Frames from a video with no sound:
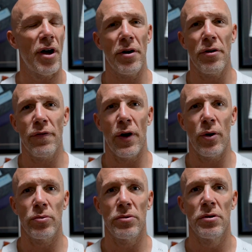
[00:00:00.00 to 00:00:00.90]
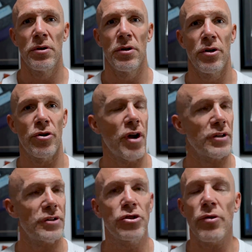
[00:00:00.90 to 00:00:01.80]
not on your phone. You're
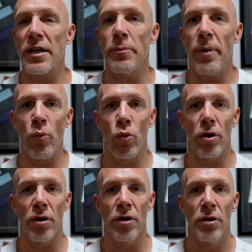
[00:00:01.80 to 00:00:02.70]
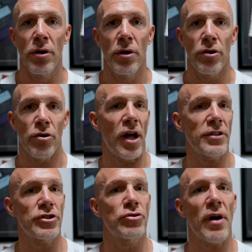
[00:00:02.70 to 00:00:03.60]
not distracted by work. You're
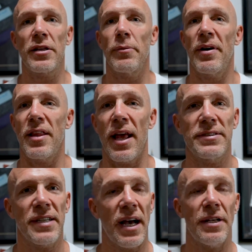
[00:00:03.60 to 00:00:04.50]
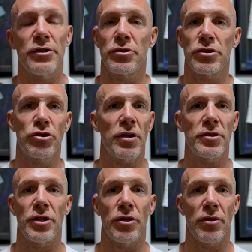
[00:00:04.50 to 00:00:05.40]
not distracted by the anxieties or the
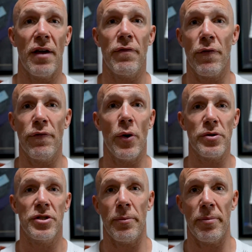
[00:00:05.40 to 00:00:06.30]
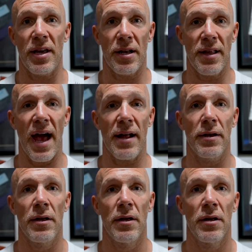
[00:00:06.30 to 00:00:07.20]
struggles in your life. You're focused on being a dad.
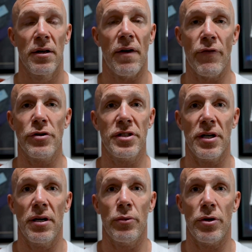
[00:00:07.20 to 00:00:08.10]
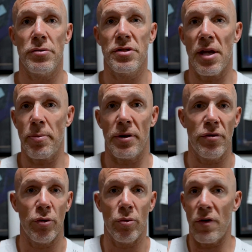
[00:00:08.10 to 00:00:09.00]
Conversely, when you step
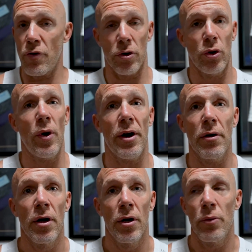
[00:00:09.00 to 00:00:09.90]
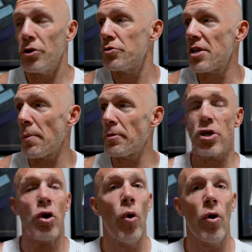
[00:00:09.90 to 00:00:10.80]
into, if you're a lawyer, when you step
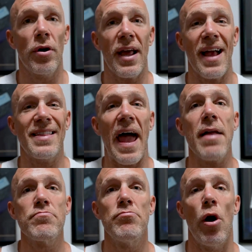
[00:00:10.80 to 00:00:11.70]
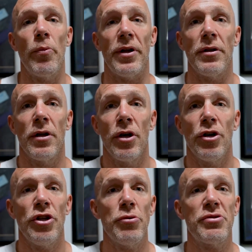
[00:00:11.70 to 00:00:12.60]
into court, at that moment,
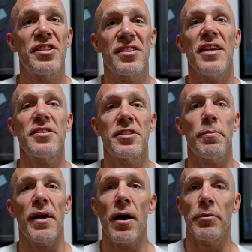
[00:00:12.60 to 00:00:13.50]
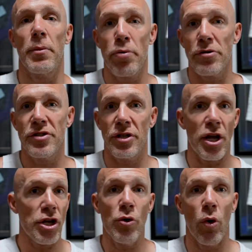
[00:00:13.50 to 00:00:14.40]
you cease to become the person
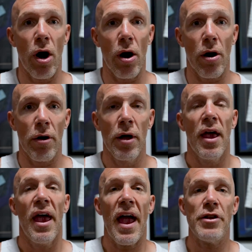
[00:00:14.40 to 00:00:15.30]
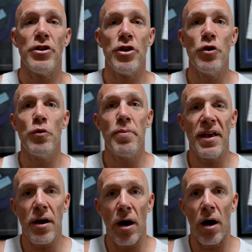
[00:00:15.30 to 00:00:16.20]
that you are and you
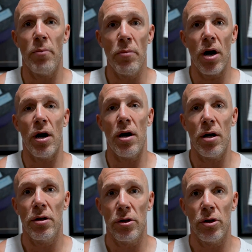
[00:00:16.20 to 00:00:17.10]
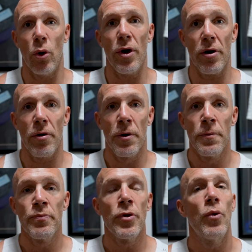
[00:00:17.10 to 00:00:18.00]
become a lawyer.
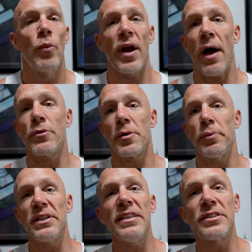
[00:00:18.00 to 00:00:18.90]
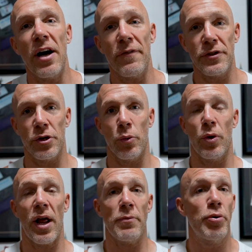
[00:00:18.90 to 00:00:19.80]
When I was a police officer,
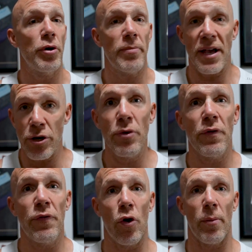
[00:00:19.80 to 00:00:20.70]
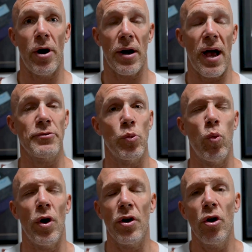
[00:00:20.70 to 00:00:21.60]
when I put my uniform on, I was
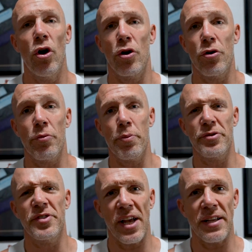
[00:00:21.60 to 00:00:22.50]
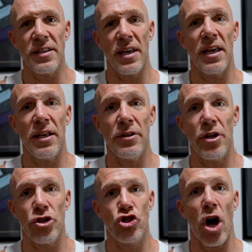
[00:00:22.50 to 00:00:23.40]
100% in
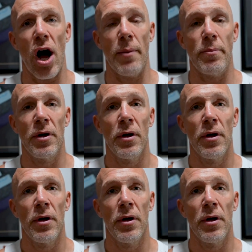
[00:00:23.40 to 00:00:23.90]
the job,